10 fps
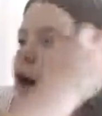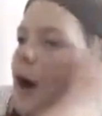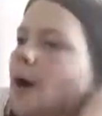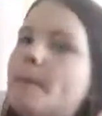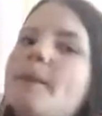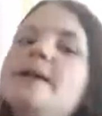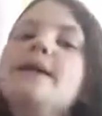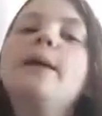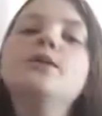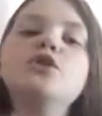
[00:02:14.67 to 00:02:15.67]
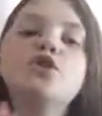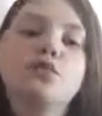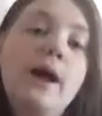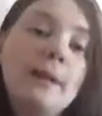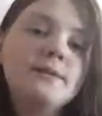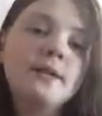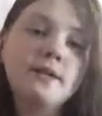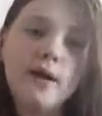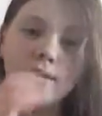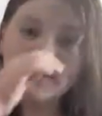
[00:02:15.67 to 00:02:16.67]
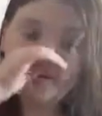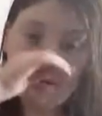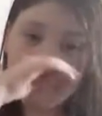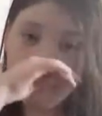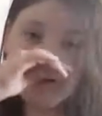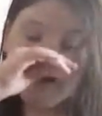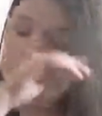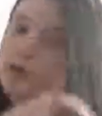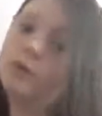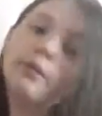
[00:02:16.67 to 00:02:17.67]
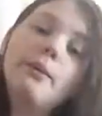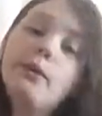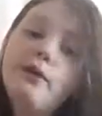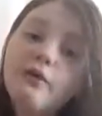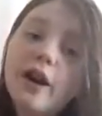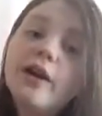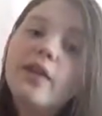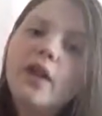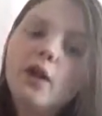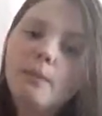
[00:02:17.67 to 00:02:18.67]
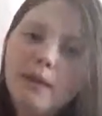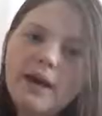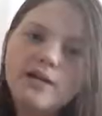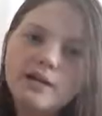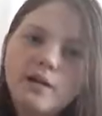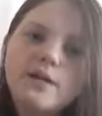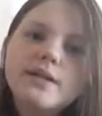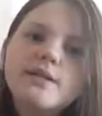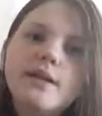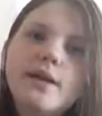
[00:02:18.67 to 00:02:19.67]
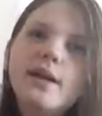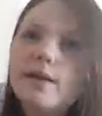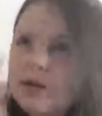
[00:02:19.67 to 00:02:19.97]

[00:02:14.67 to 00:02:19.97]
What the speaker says: My dad was trapped outside, and we were afraid that our main service line,